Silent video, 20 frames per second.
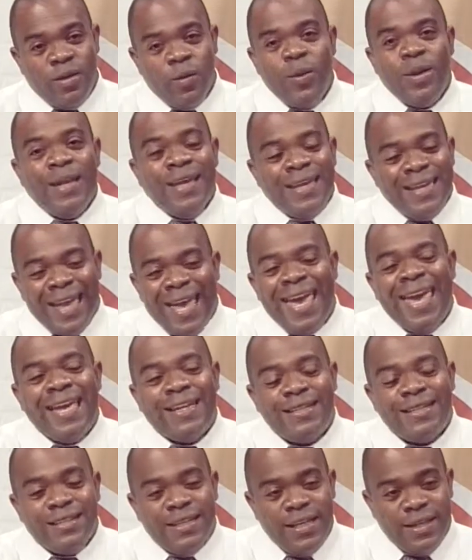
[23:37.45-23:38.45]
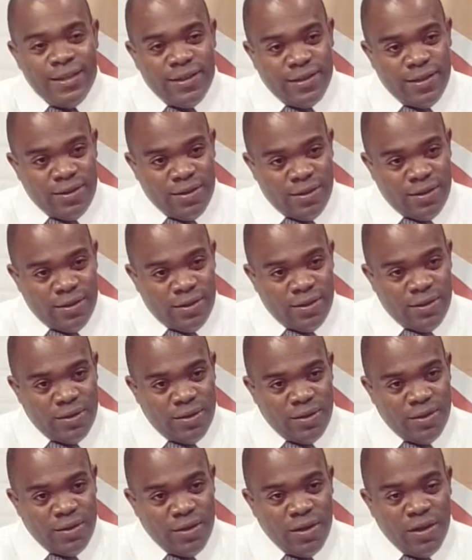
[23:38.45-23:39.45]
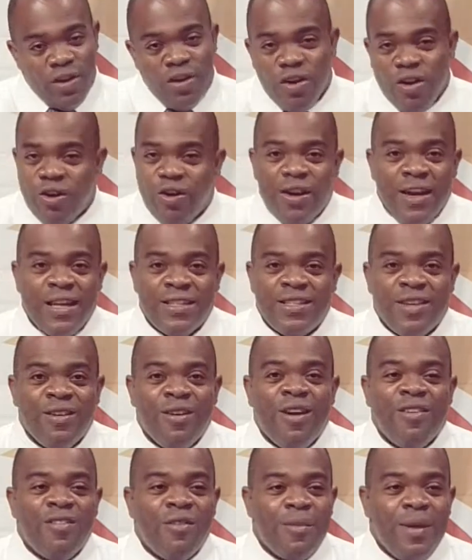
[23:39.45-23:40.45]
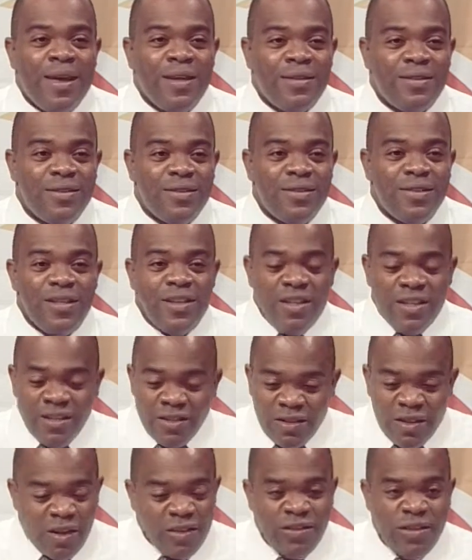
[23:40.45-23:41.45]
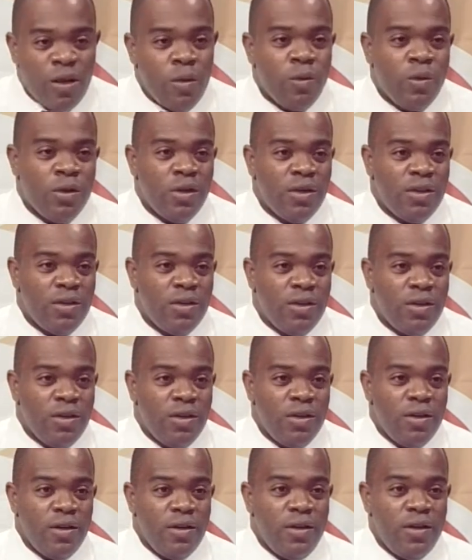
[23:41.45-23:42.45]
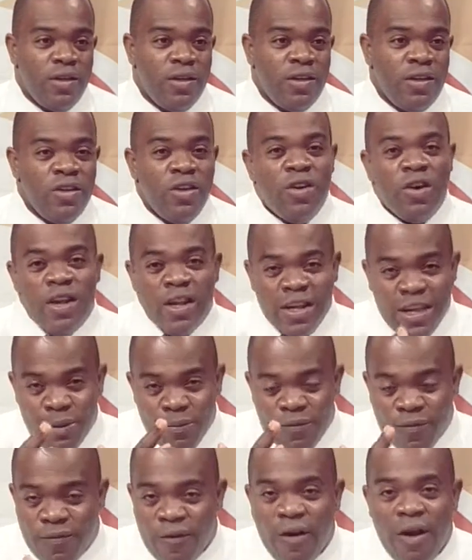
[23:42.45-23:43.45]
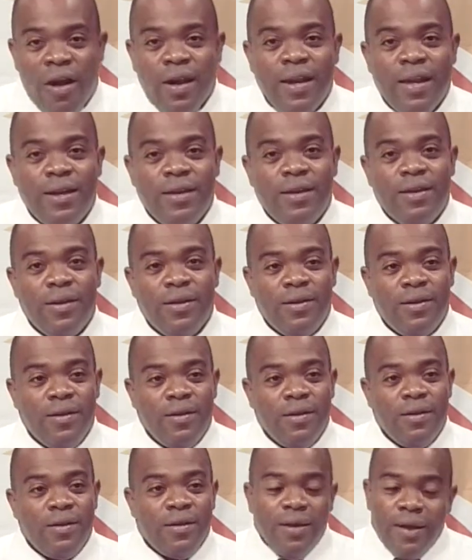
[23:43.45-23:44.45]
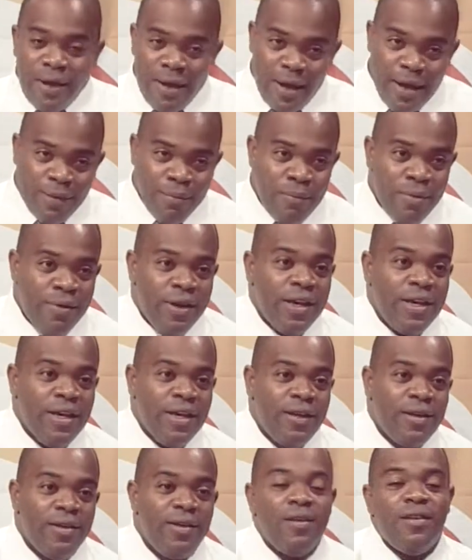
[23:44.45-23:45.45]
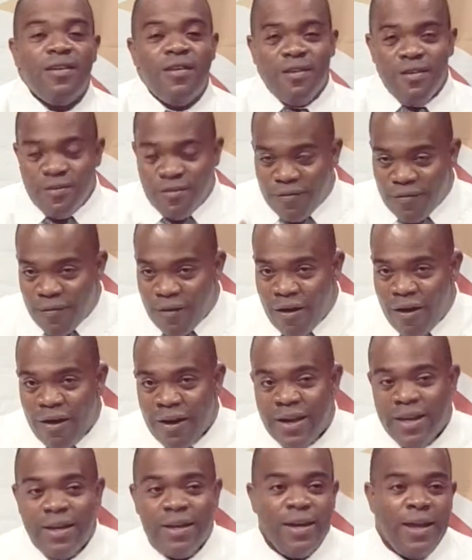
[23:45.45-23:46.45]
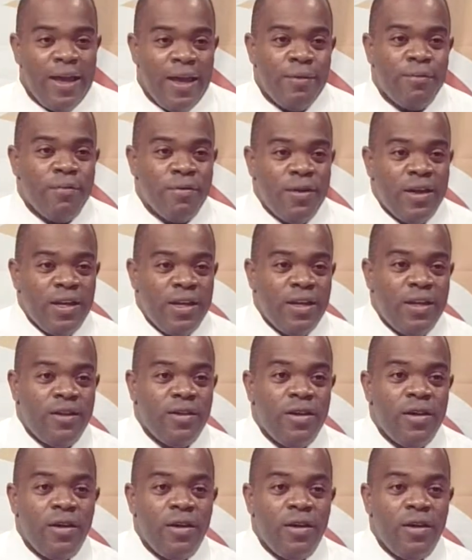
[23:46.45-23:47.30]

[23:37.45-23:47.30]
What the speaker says: we need 8 seats. Coalition governments does not work. You're going to keep falling and breaking, falling and breaking.